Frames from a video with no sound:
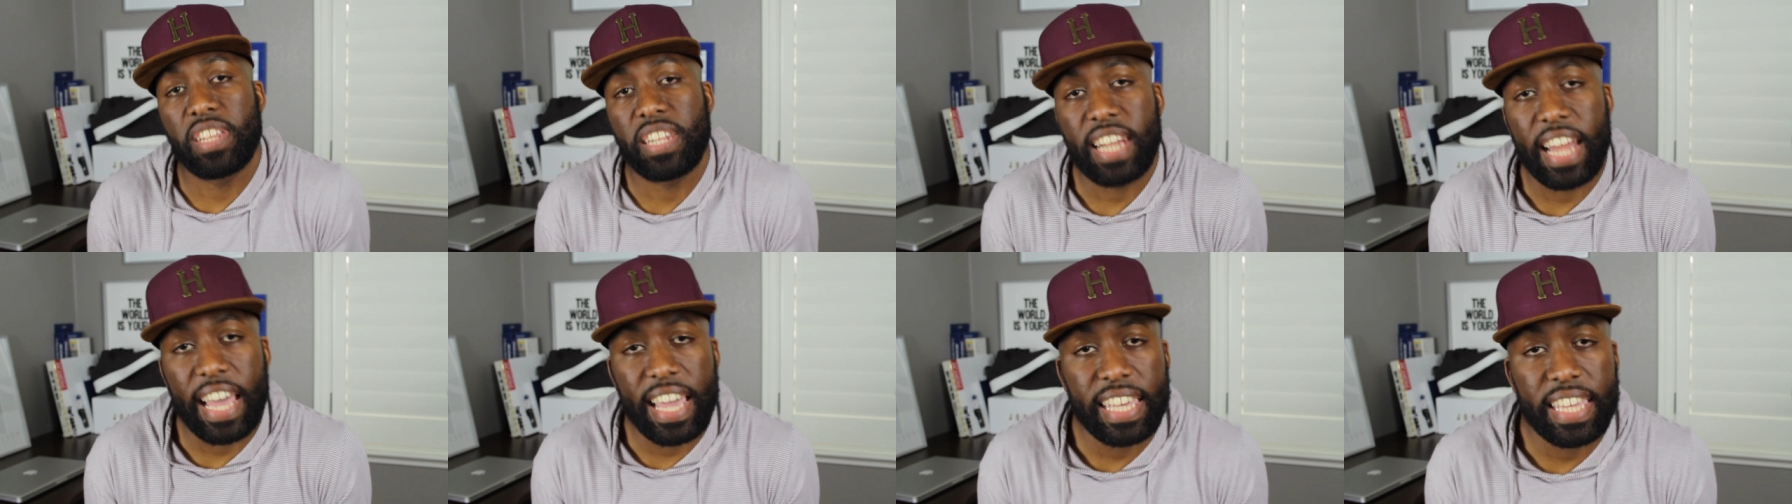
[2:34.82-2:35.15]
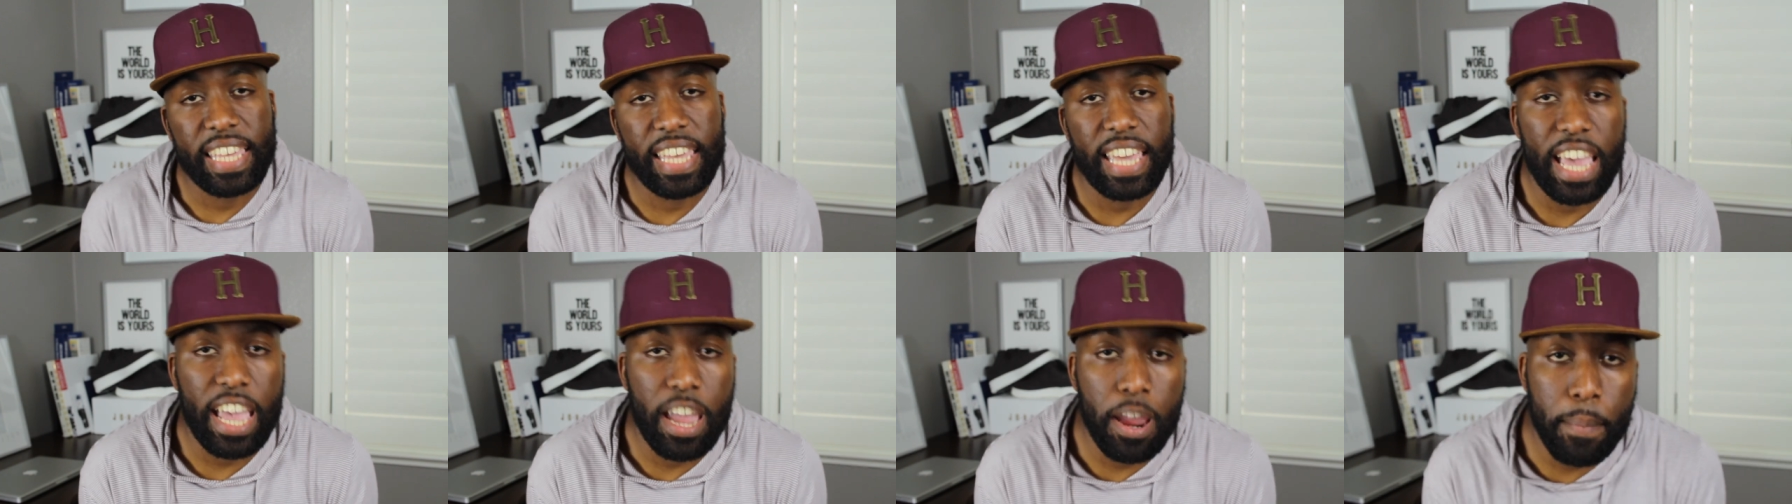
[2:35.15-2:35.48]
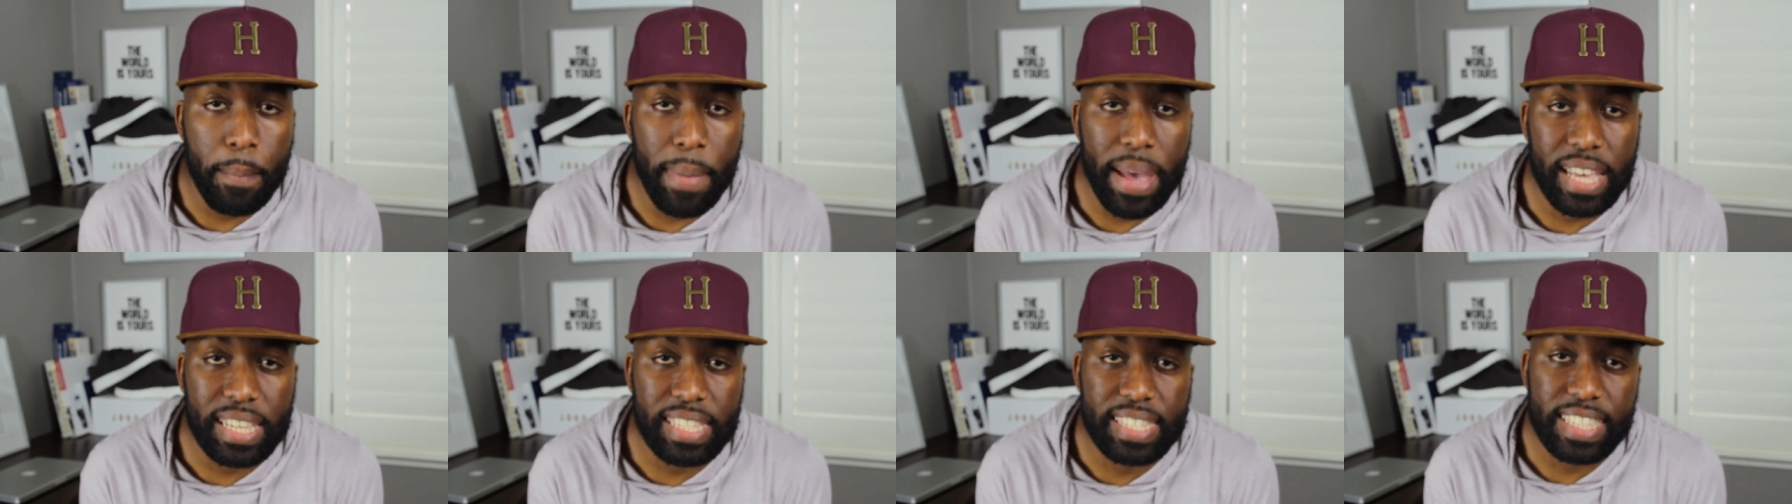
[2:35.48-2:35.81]
the Nike Air
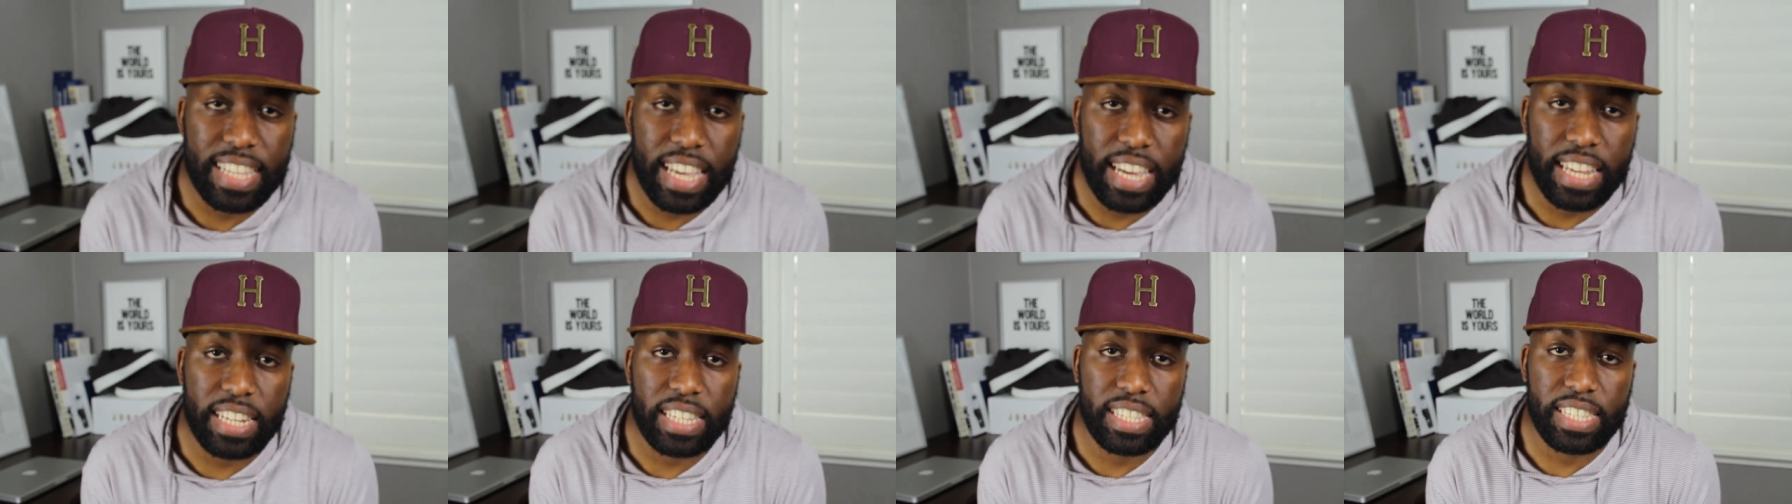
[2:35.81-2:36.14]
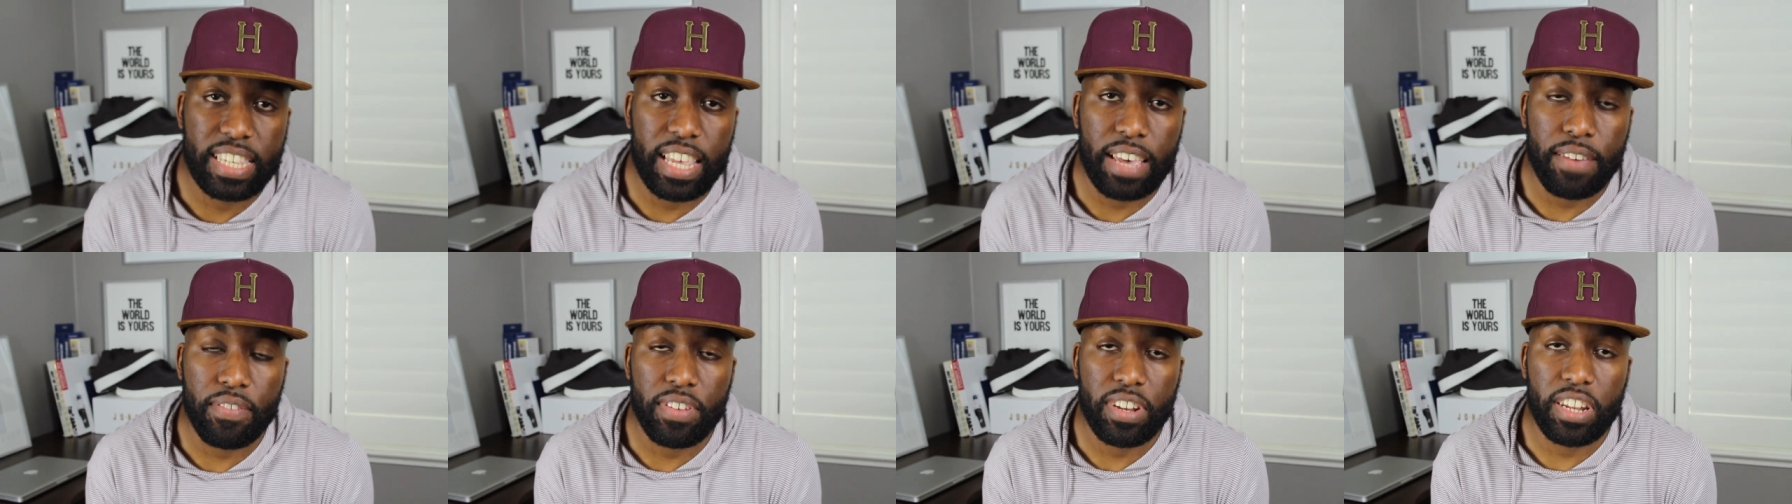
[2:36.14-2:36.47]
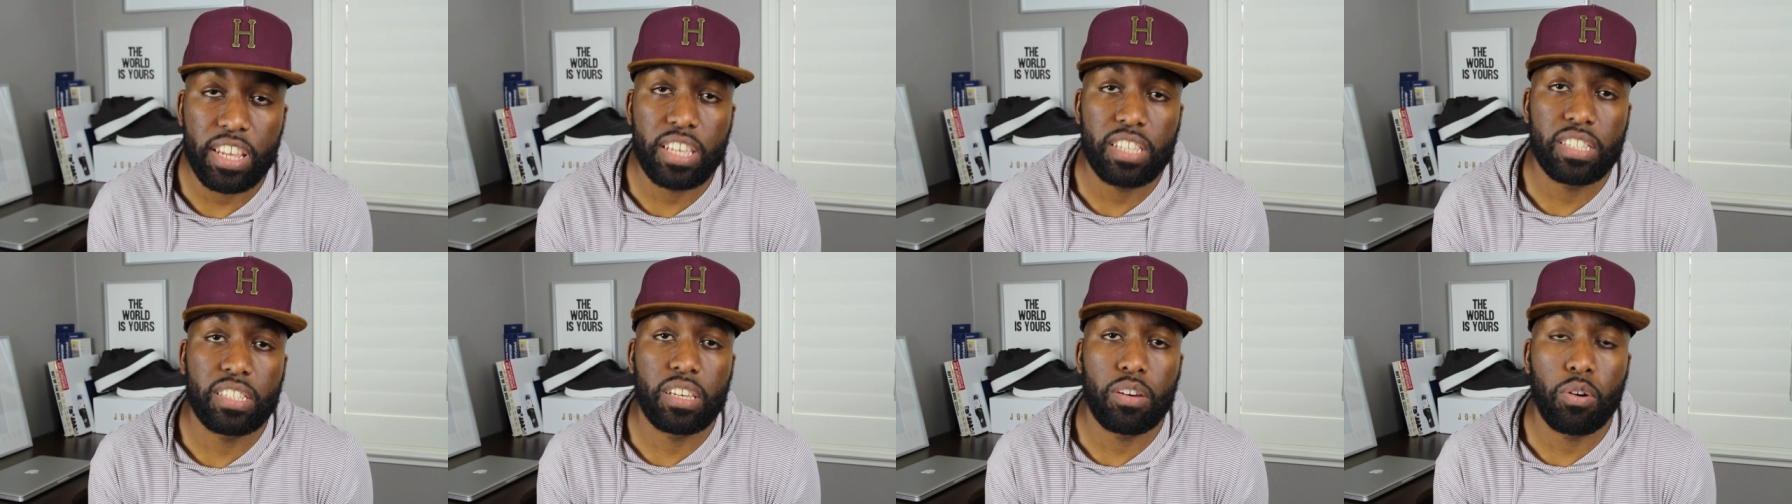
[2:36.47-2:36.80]
Max 97
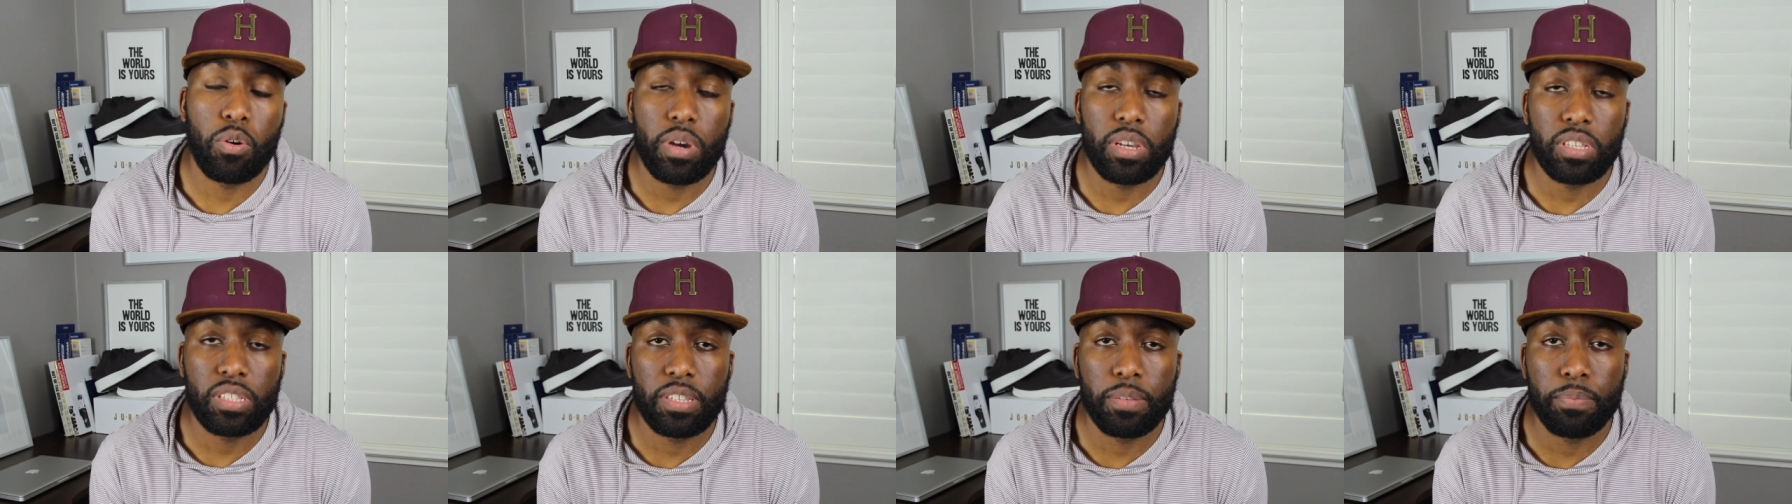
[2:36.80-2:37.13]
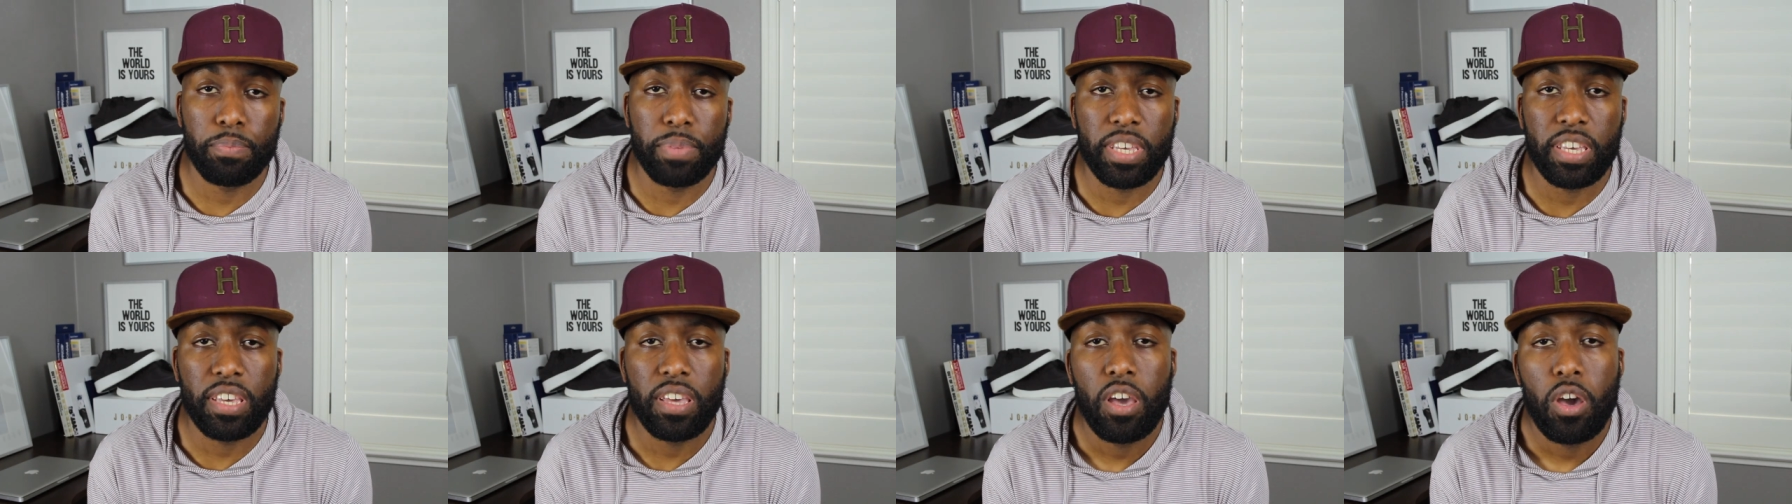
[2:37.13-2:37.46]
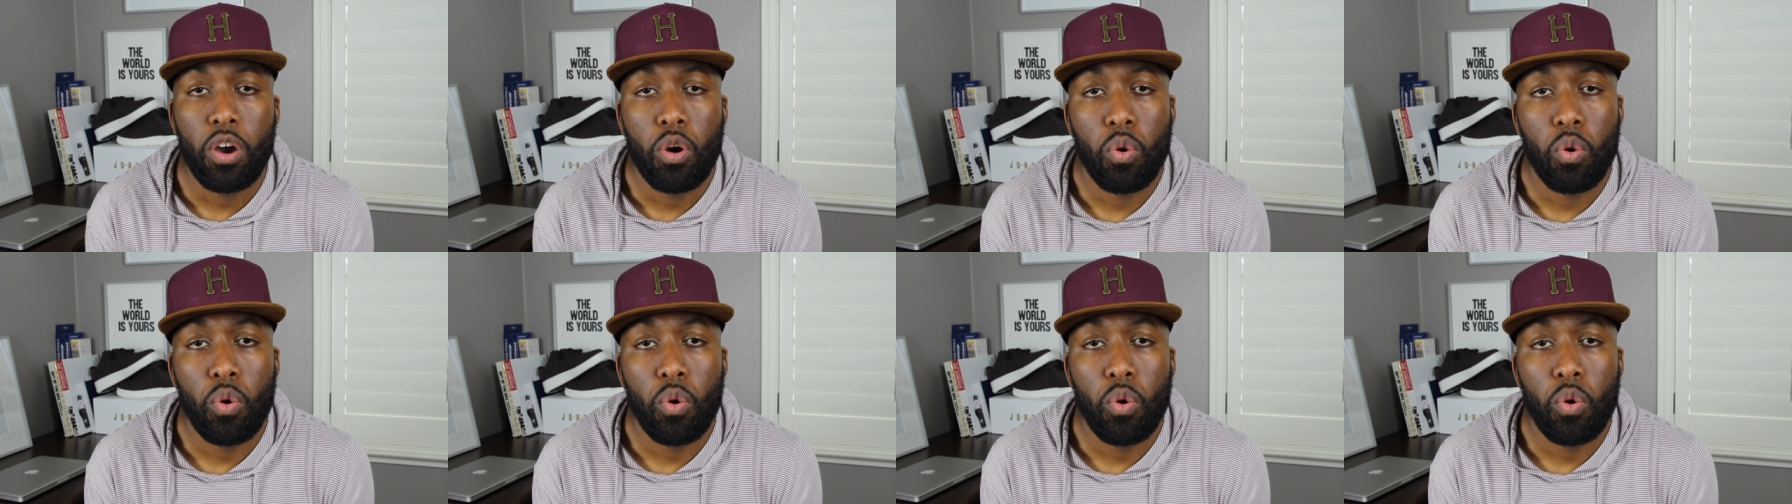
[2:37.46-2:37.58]
is going to be